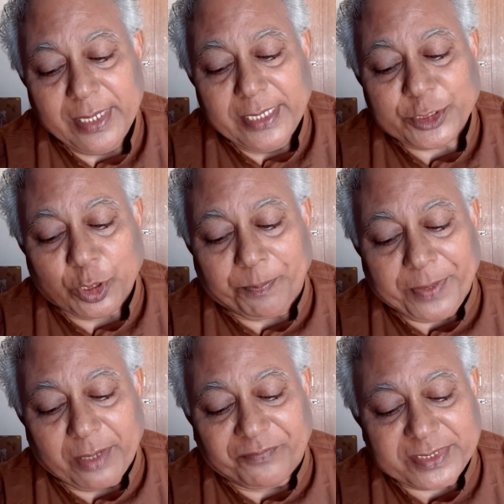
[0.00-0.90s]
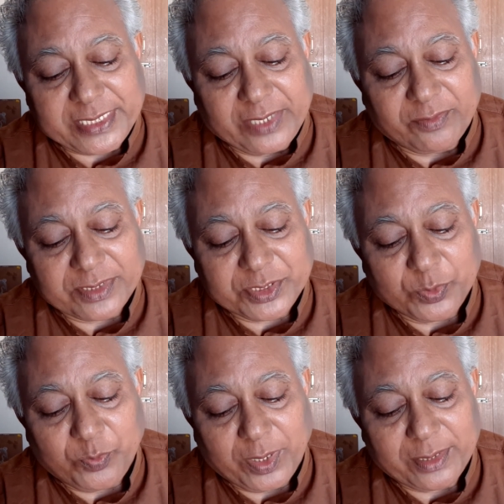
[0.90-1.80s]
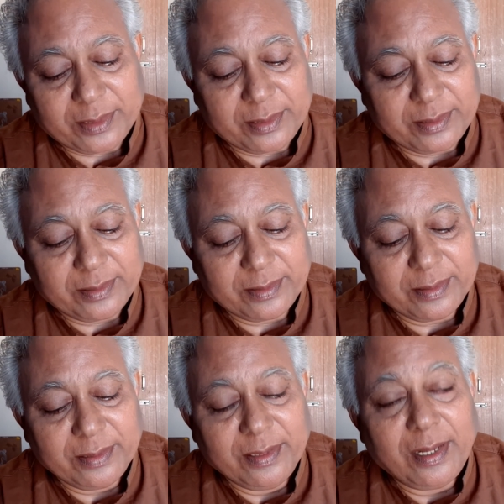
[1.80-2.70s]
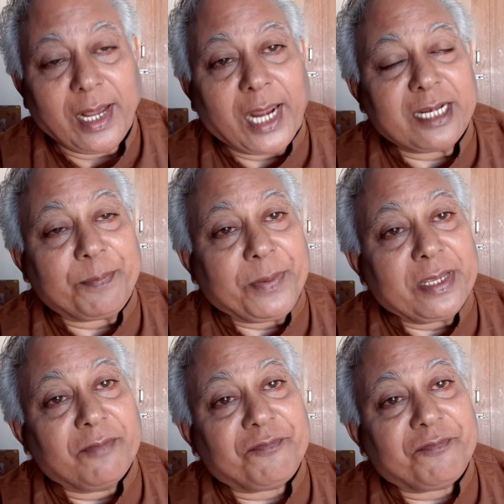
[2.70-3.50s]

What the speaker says: So P of S equals to 1. And P of